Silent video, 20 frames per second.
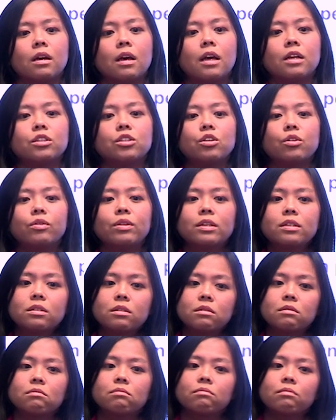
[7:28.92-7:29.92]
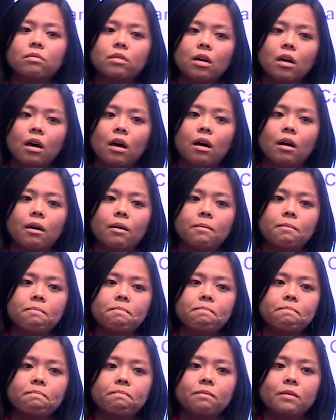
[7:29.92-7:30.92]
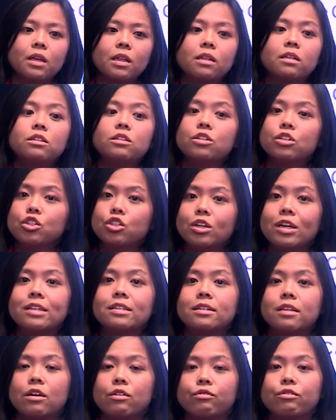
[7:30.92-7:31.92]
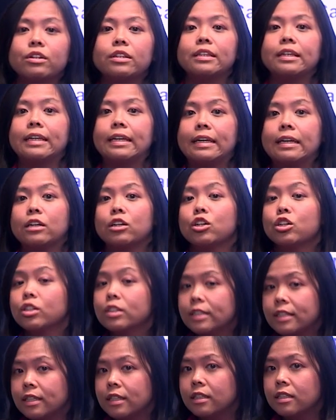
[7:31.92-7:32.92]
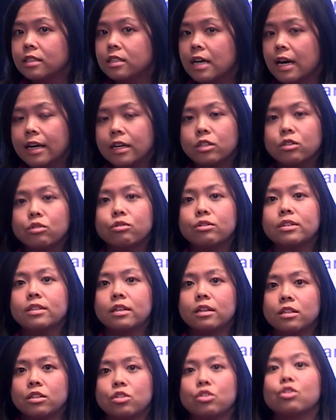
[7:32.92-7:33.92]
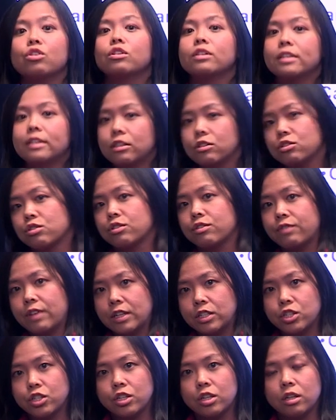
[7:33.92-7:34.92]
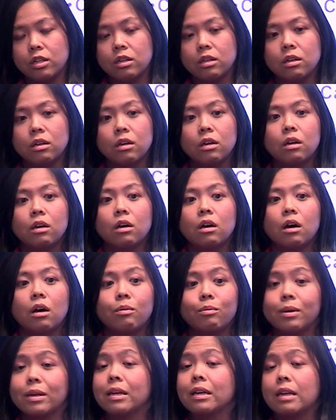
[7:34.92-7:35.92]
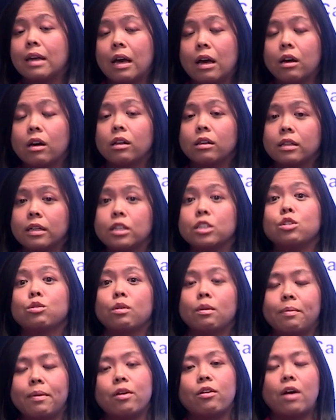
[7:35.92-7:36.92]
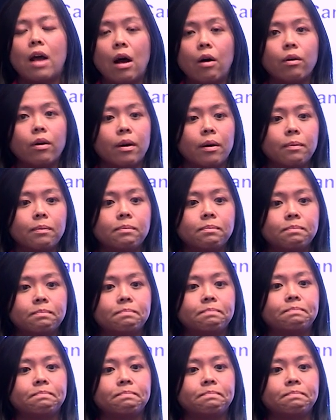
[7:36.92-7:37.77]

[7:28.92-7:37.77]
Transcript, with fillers: And so this um, this suggests that really early diagnosis, early intervention um, can lead to a better outcome.